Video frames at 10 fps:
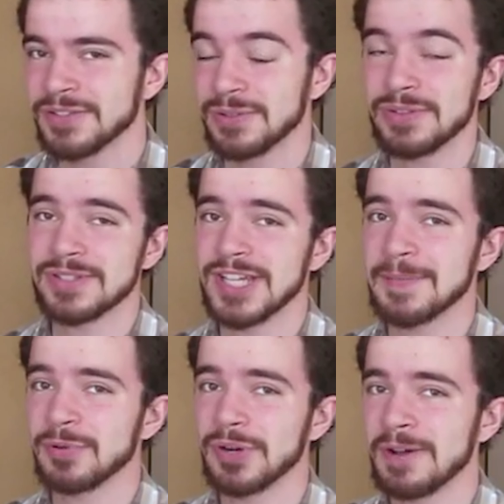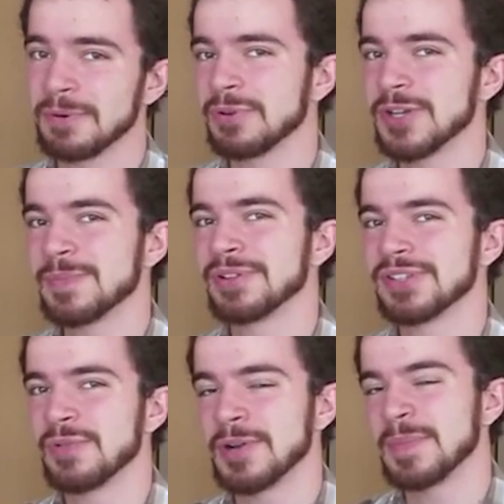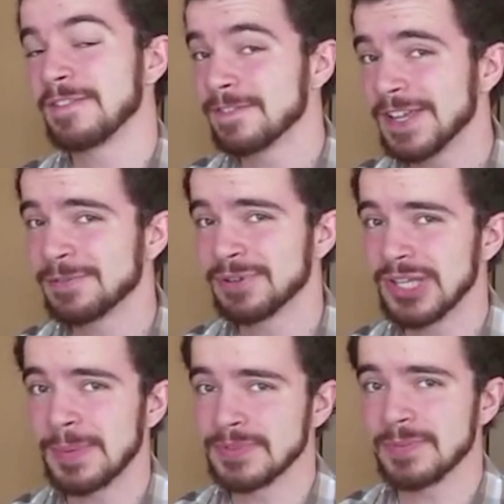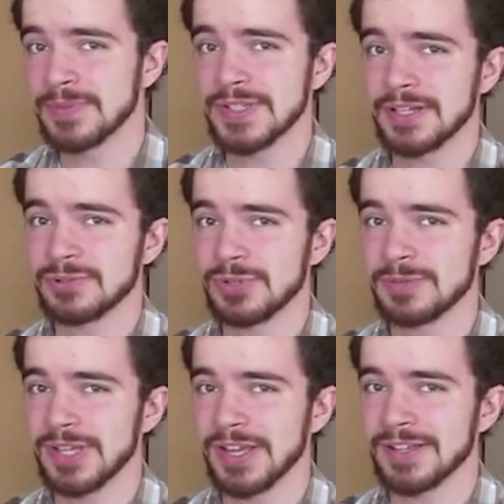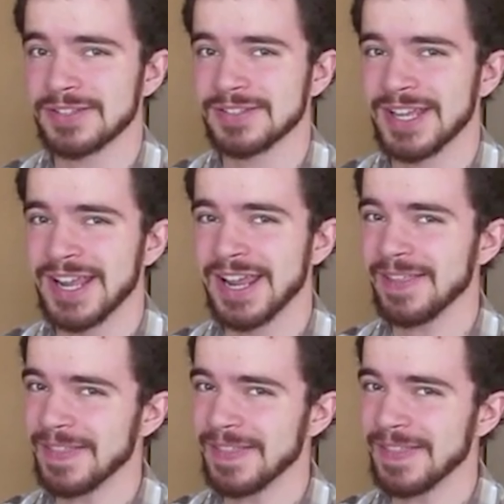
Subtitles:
So this time around, we're going to be looking at one of my favorite games from the Sega Dreamcast,